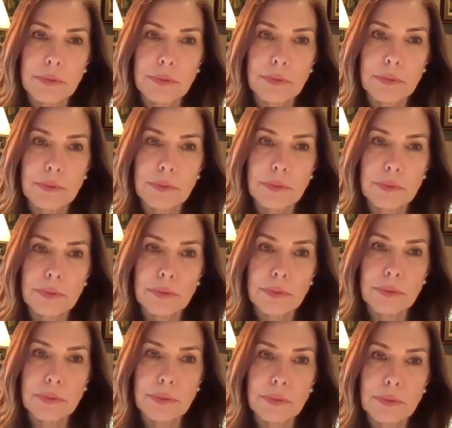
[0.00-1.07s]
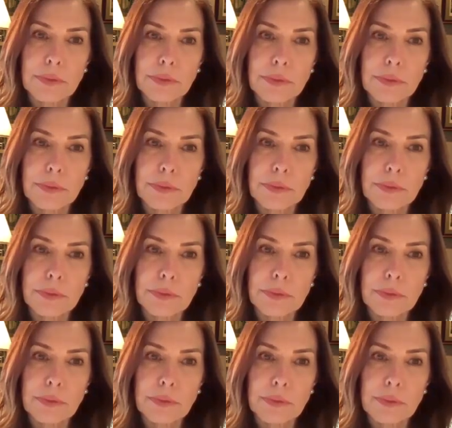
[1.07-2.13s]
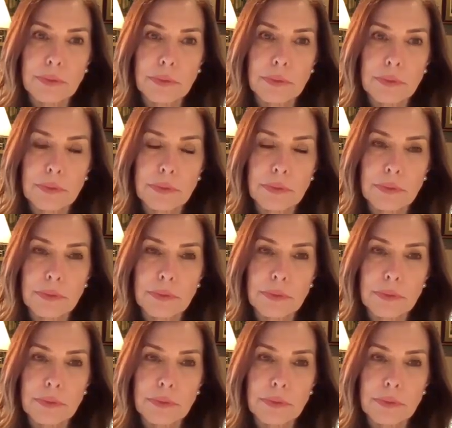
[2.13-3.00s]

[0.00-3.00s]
No words are spoken by the person on screen.